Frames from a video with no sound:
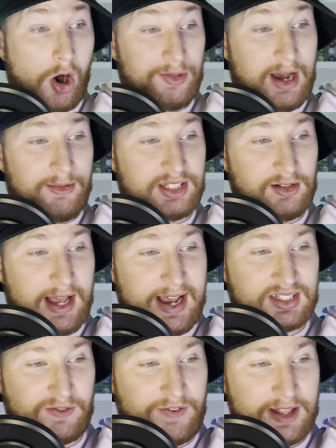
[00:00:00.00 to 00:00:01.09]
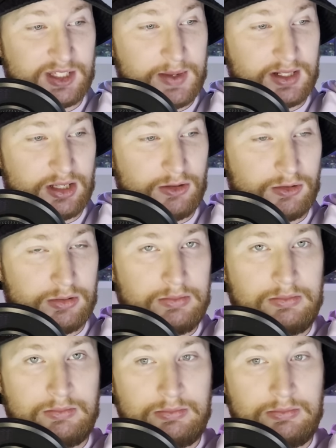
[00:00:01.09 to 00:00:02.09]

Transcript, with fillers: Oh, that was our last defenseman too